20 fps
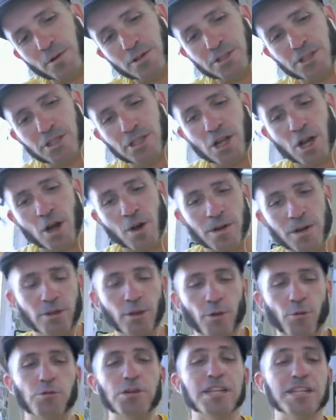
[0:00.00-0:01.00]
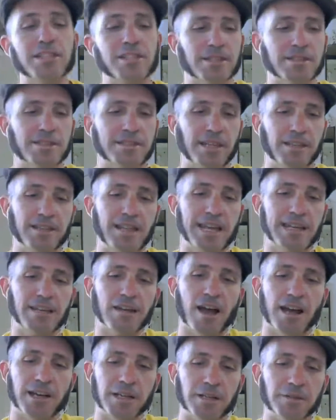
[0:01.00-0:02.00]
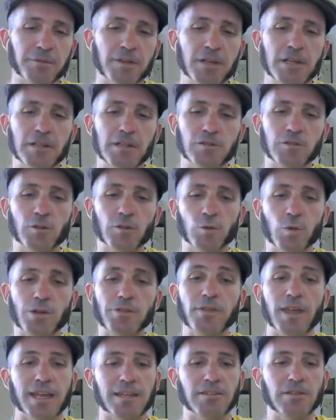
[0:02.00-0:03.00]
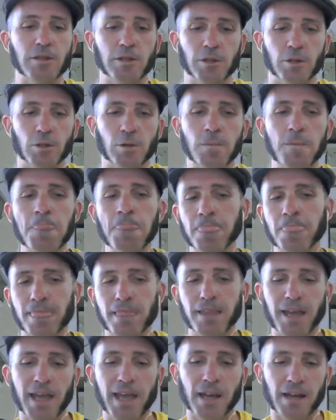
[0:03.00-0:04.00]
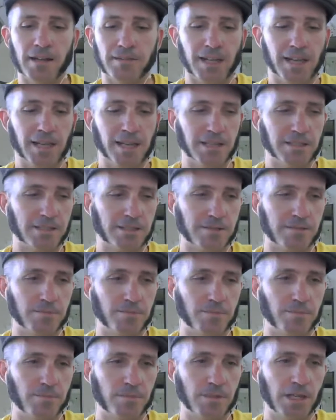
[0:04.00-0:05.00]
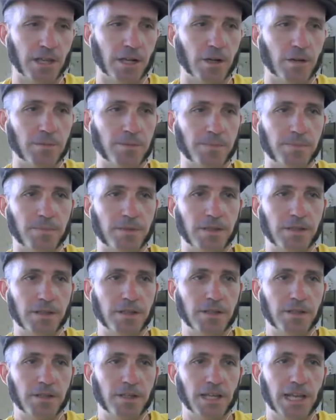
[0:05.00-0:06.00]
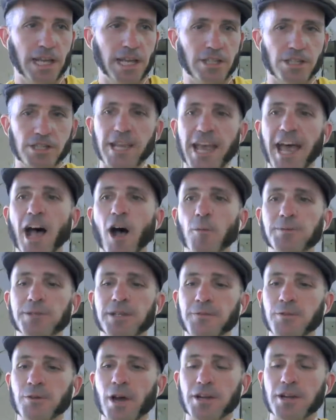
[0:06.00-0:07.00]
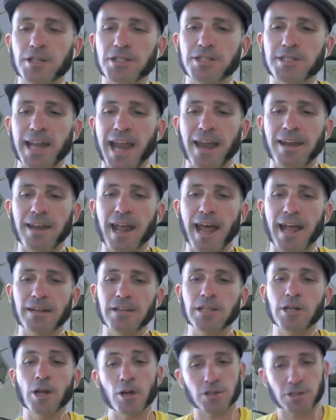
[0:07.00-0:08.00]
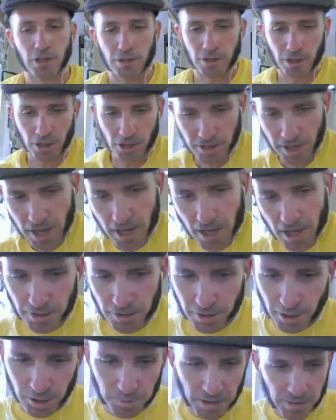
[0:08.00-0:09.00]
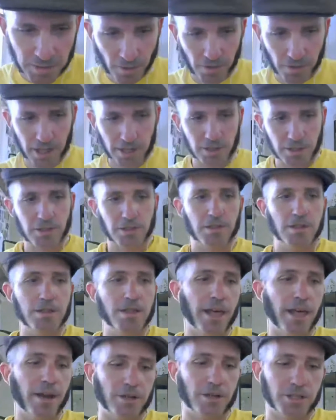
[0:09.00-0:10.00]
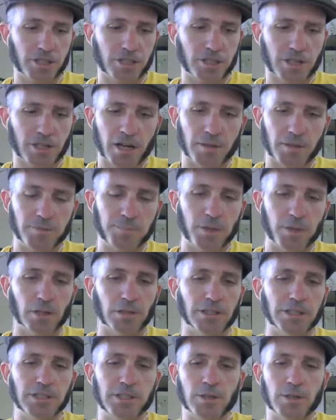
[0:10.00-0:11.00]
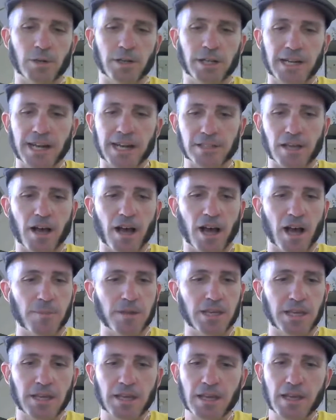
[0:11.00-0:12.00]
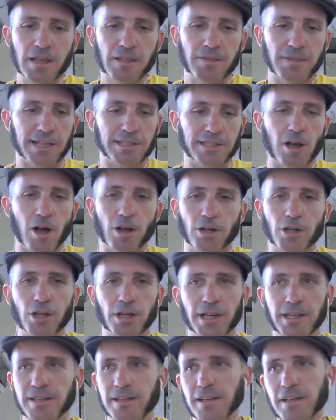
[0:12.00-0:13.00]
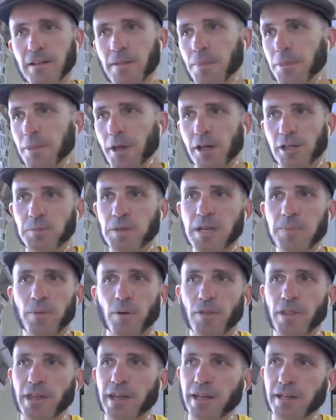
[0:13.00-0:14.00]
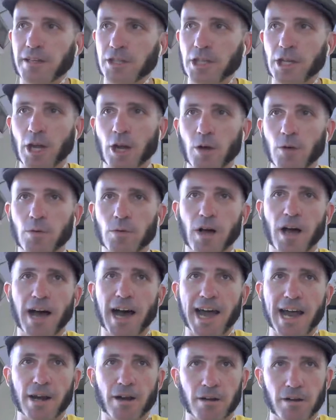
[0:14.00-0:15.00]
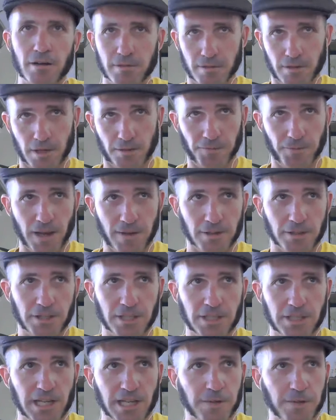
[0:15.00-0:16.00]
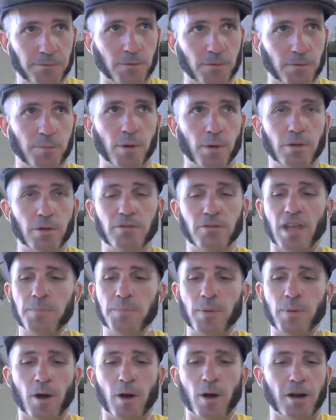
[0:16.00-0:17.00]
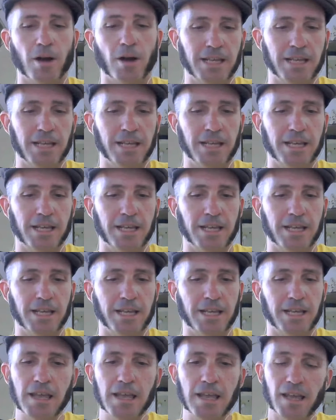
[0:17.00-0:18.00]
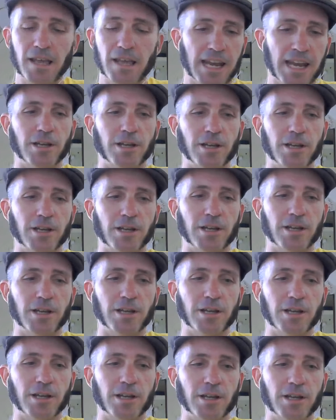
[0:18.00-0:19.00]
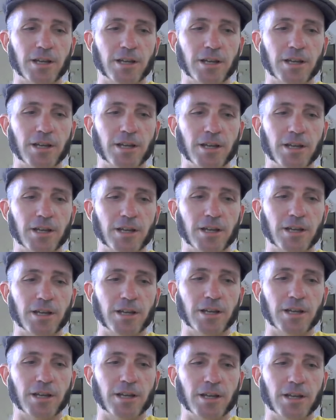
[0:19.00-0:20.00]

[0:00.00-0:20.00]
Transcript: you know, and the reasons that they kind of do what they do, and I think it's, you know, it just helps if you understand that, you know. So there's people that are just kind of purely doing it as a hobby. That's all good. There's people that, you know, hire their favorite DJ for a birthday party, and that's all good. And then there's people that are,